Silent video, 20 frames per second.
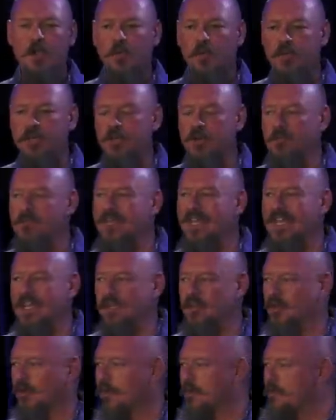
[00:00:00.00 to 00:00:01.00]
When you're
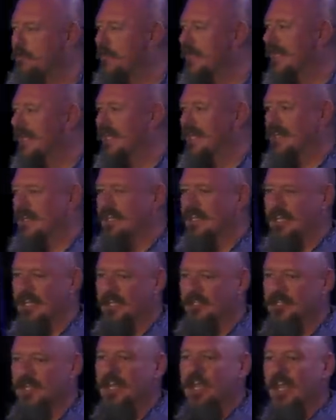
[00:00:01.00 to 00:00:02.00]
meeting your immediate
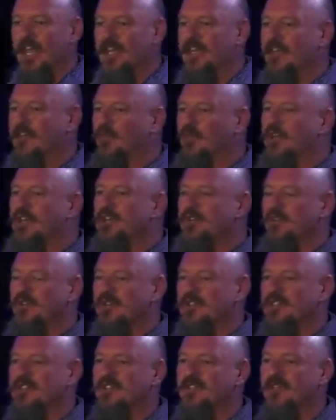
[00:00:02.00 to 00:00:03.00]
needs and you have
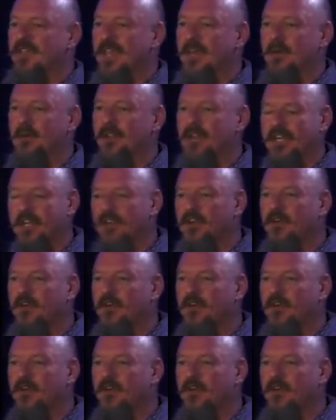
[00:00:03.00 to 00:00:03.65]
resources available that can